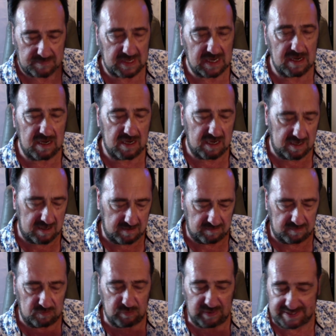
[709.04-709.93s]

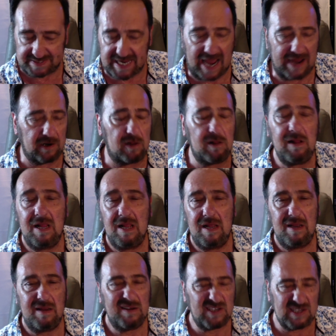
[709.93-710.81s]
Recital.
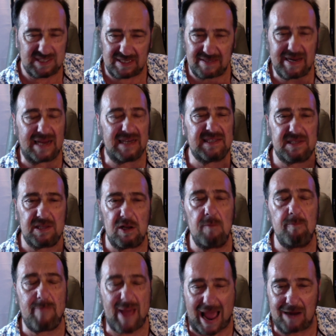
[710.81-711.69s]
Just a nice little
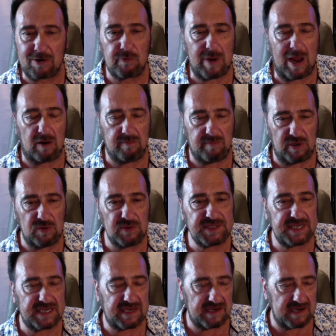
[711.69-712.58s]
background
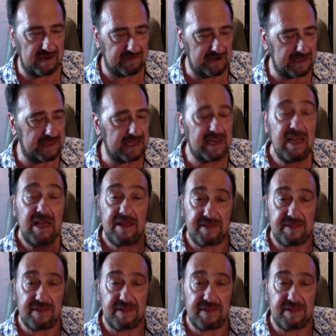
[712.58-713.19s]
music and everything.